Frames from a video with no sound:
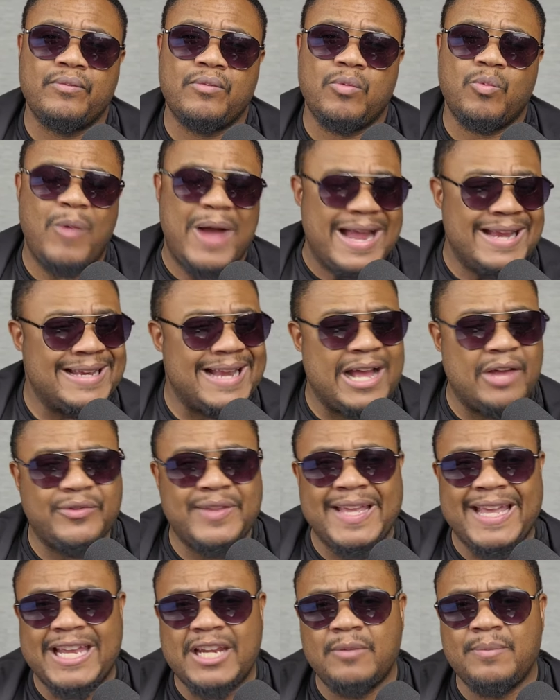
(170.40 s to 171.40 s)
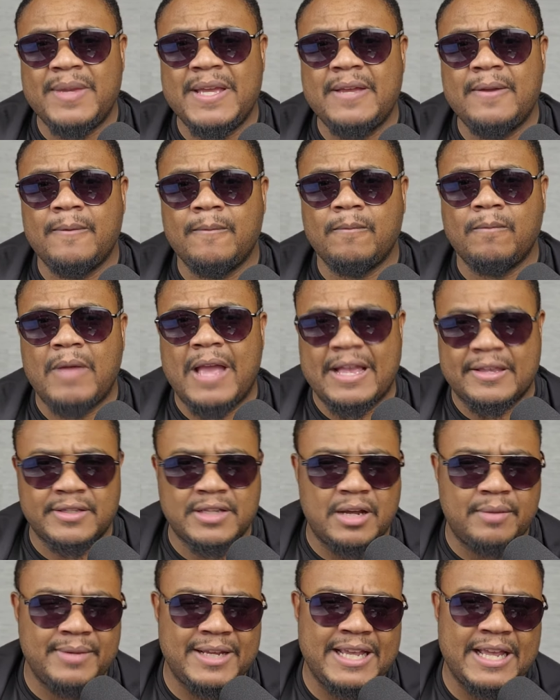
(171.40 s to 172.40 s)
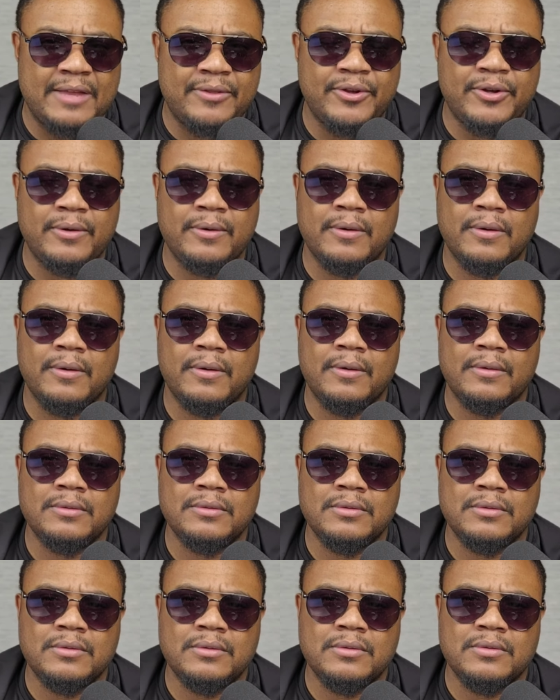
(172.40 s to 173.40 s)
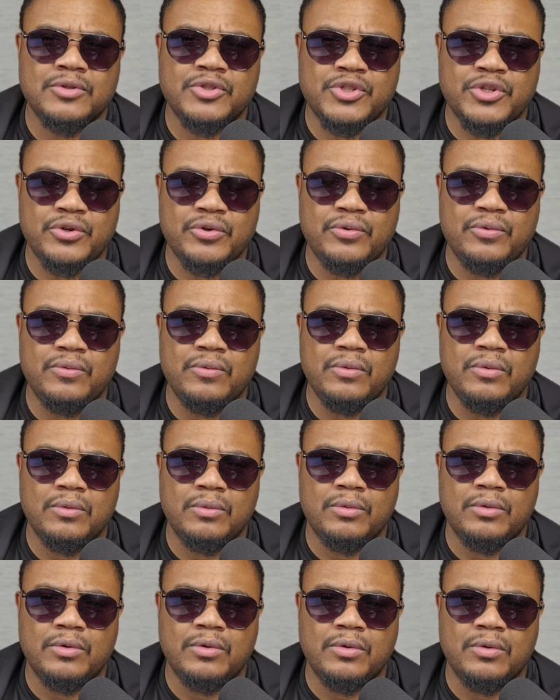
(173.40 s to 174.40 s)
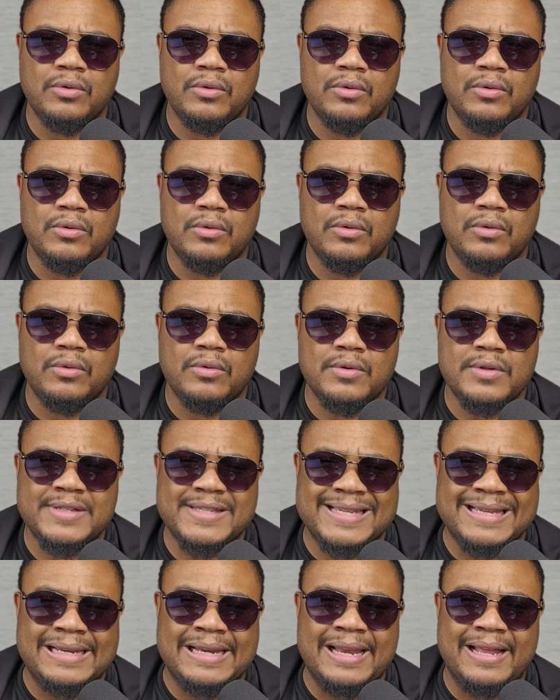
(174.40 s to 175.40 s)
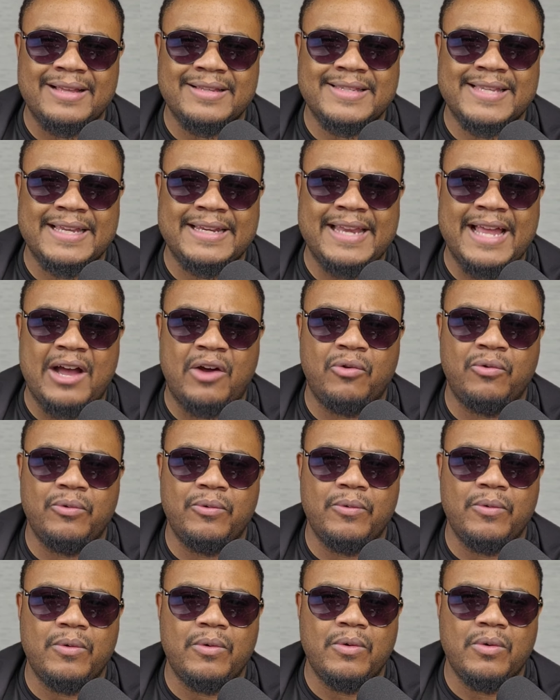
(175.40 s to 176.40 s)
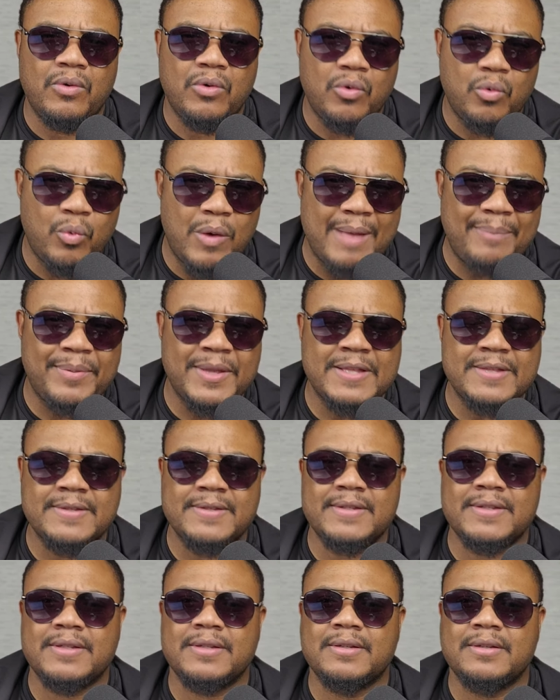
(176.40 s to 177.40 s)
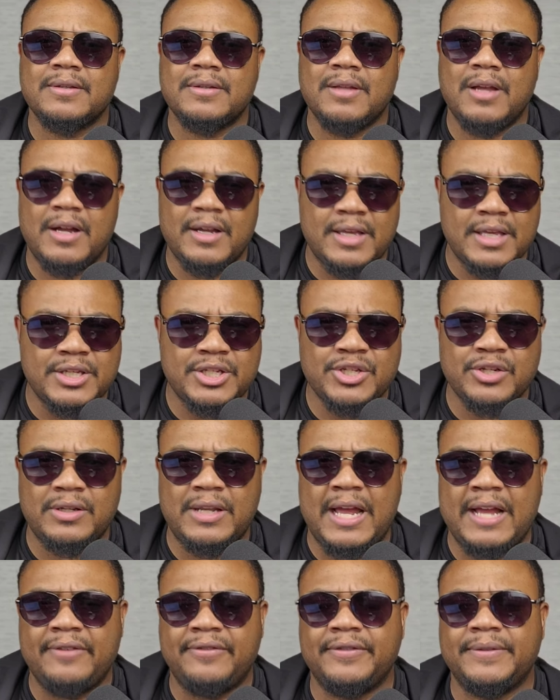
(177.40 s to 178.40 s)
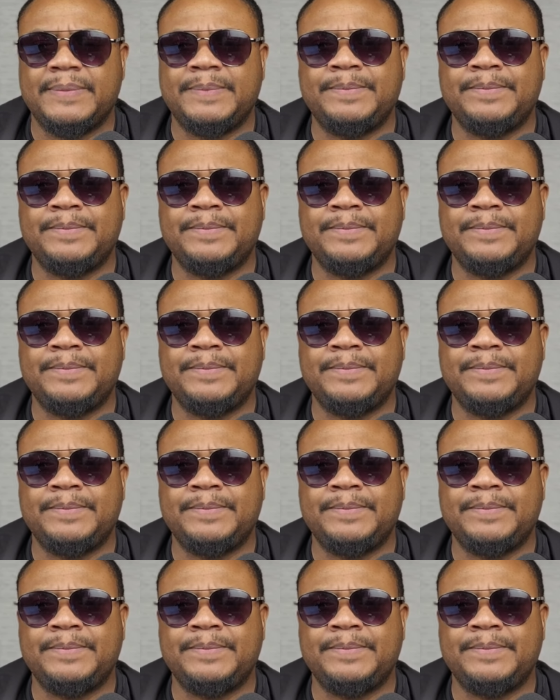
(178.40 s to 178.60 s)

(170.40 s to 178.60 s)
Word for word: Right now, the enemy has come together to send, send out weapons against your life